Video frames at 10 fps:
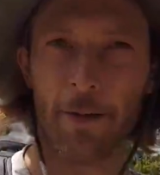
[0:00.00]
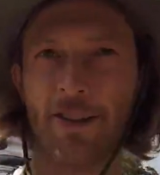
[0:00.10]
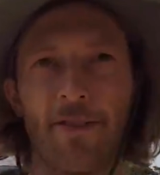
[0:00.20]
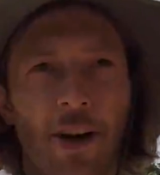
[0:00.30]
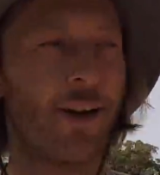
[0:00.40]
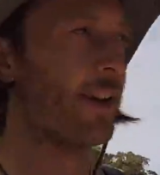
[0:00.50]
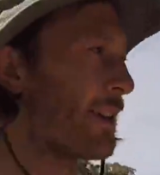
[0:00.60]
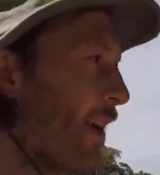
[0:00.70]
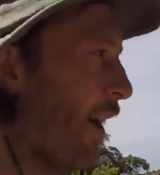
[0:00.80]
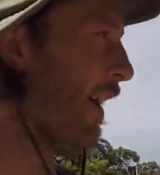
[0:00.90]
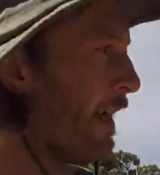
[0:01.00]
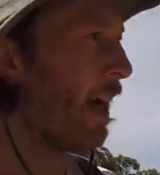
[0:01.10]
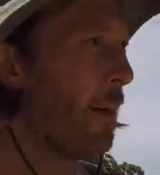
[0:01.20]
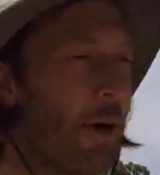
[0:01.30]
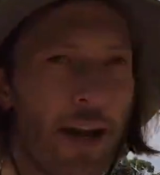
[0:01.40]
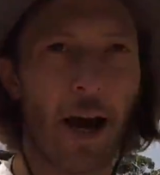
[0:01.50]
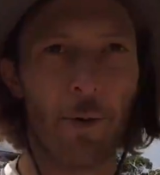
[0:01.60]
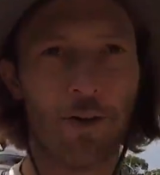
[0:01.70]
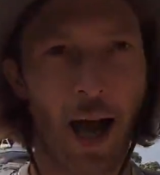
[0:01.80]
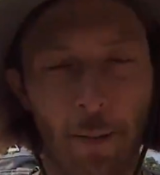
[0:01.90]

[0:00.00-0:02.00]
wasn't very exciting. But now we've come